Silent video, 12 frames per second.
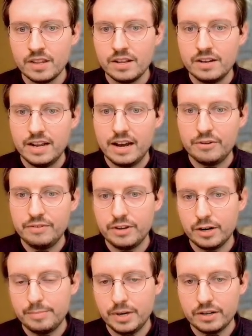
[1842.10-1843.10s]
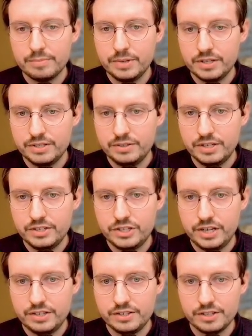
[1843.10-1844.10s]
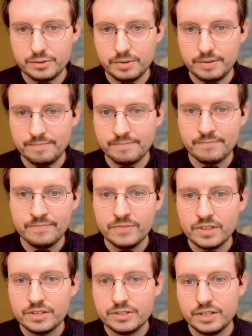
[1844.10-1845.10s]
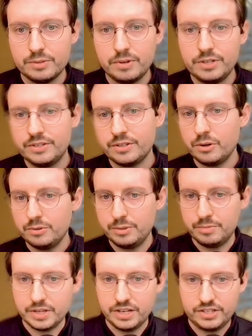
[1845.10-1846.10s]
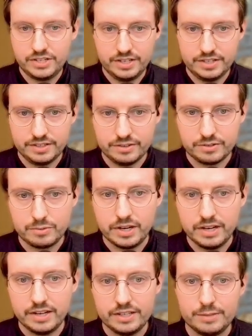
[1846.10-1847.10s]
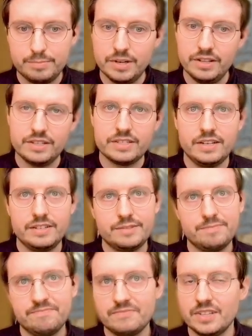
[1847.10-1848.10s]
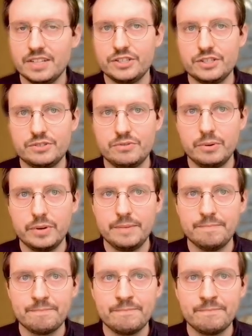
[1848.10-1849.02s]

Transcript: Now you've got a bug because you didn't change this one. So that's why code duplication isn't quite nice. But in this case, let's just throw it in.